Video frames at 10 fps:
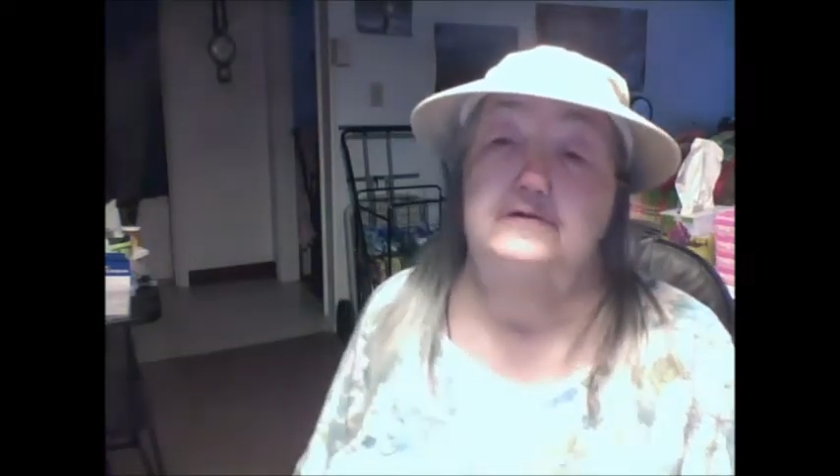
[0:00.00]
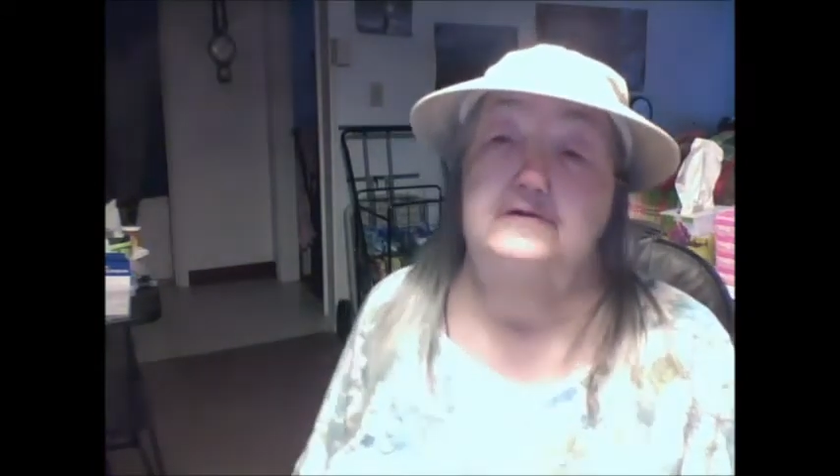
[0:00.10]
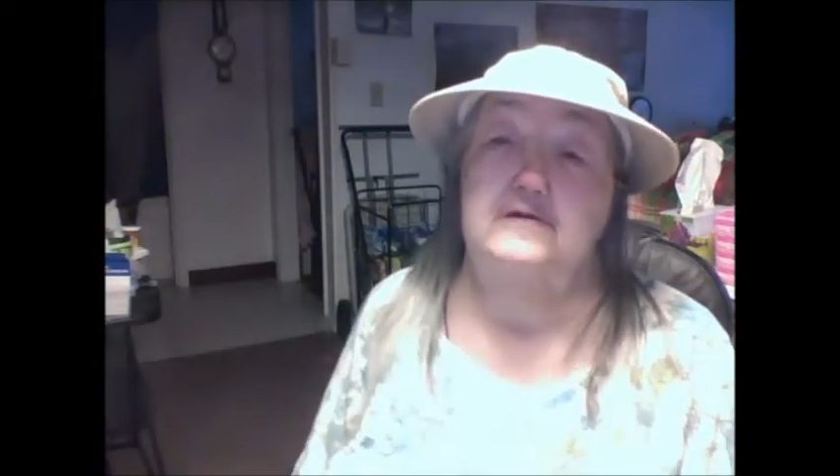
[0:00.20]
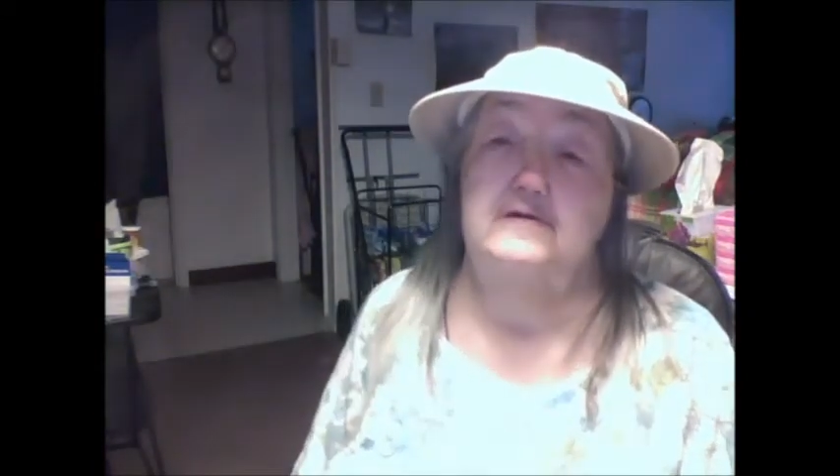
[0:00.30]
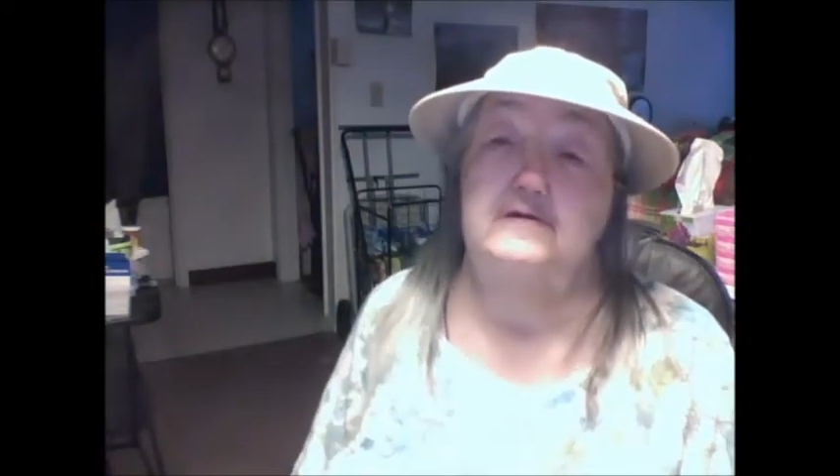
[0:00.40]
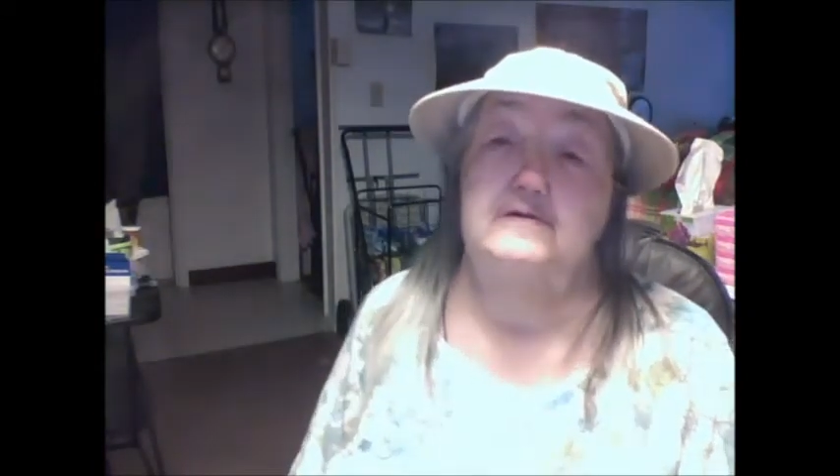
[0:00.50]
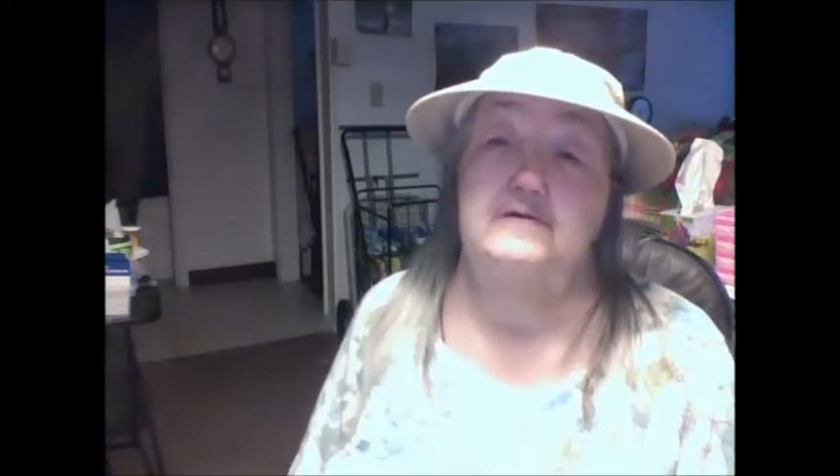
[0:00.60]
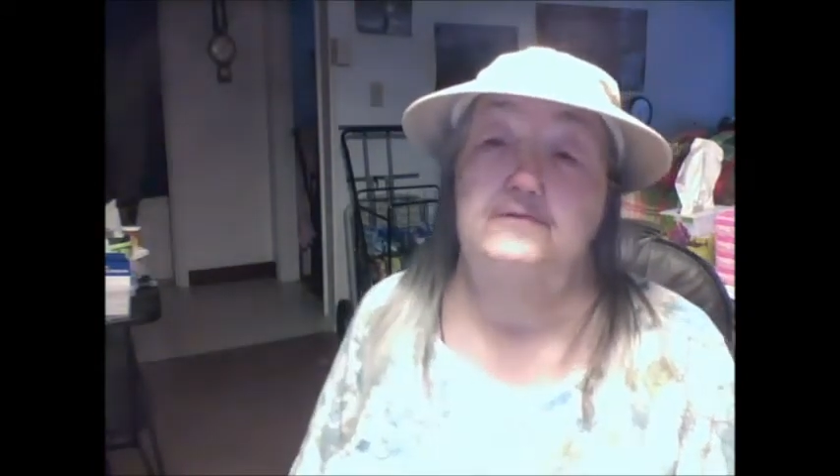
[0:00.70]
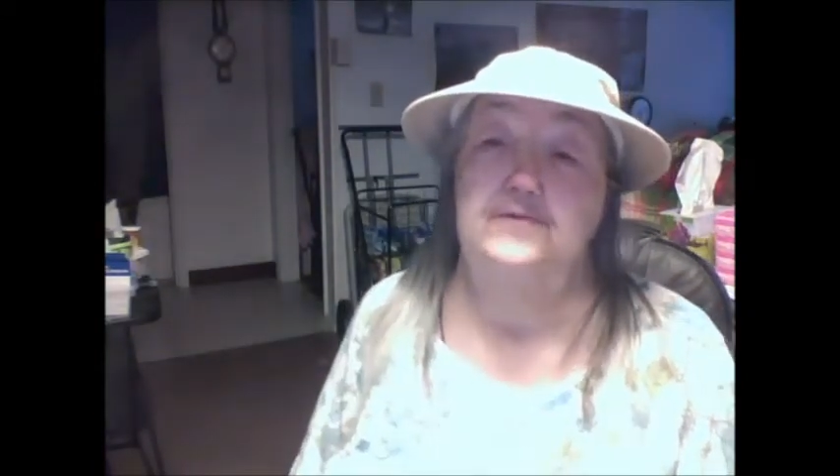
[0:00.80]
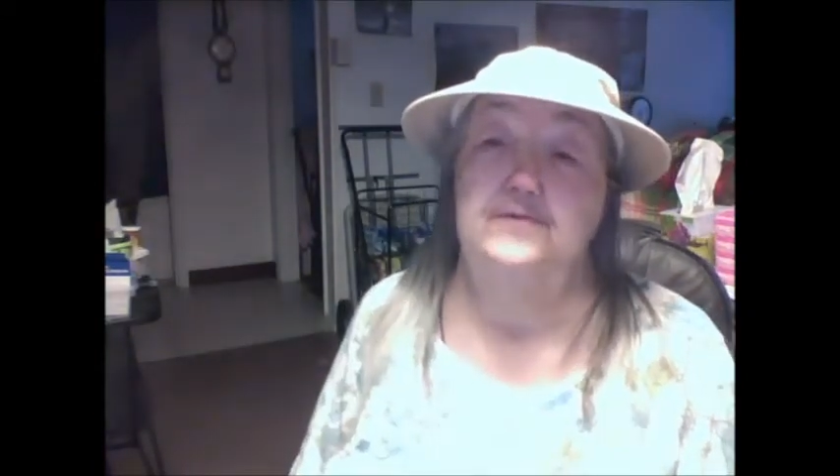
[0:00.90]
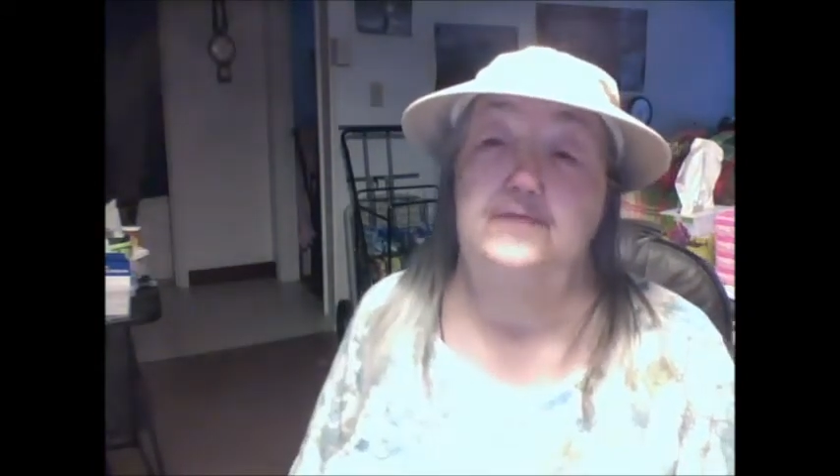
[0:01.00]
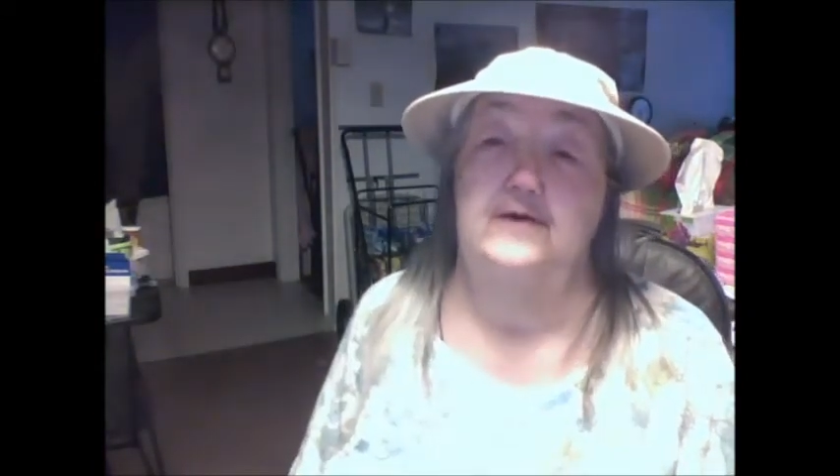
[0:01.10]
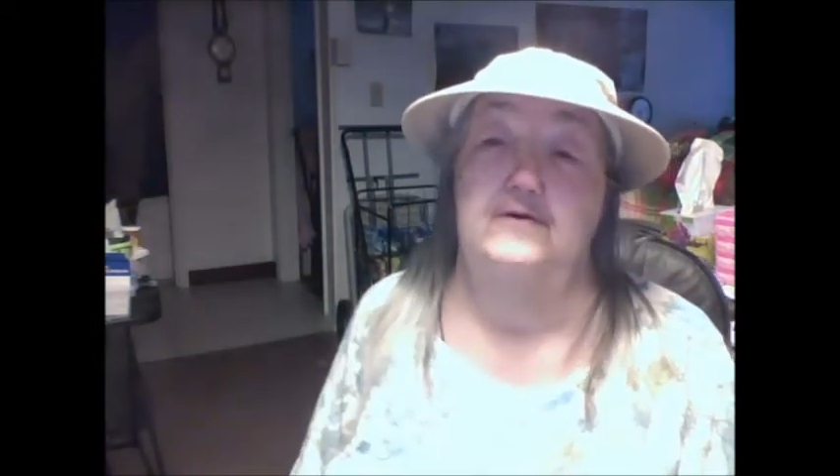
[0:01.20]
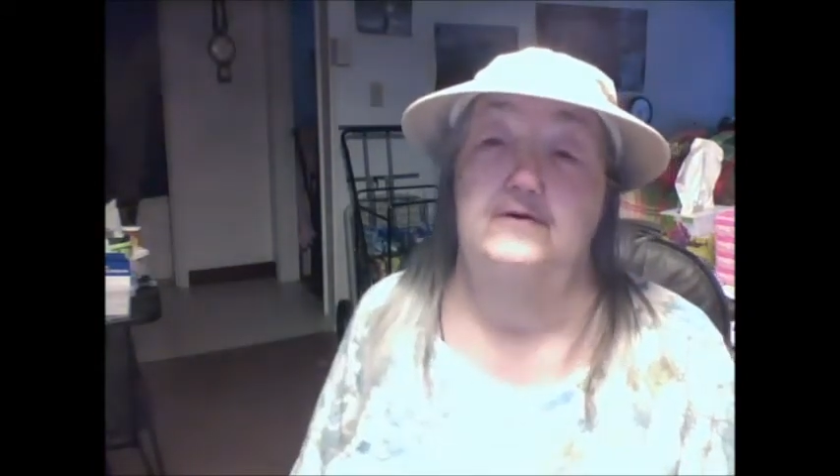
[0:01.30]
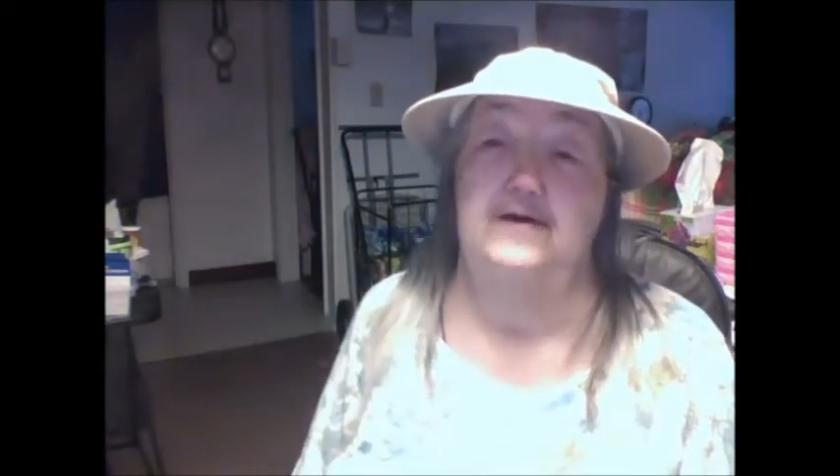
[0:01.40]
female. I'm not
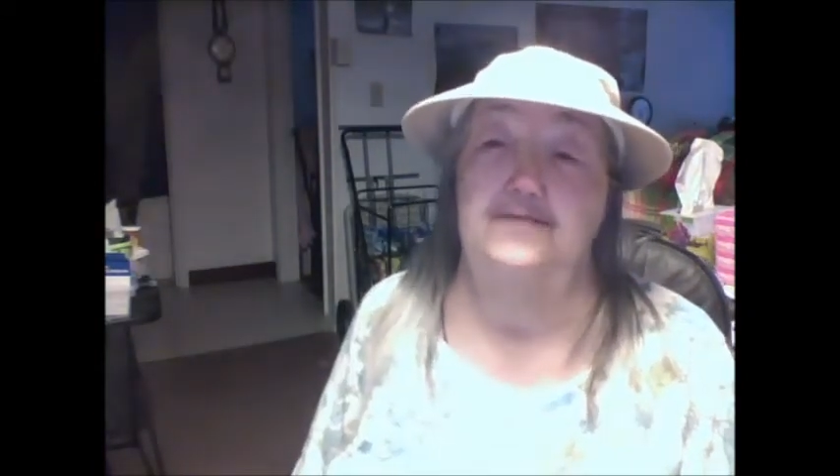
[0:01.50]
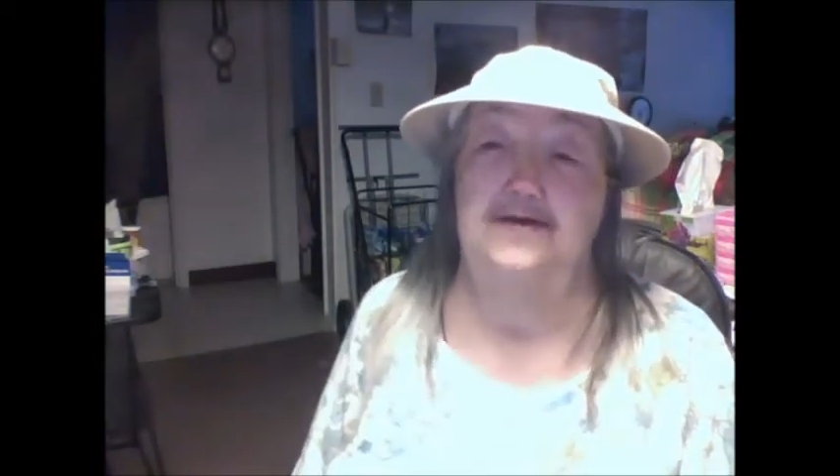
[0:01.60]
sure.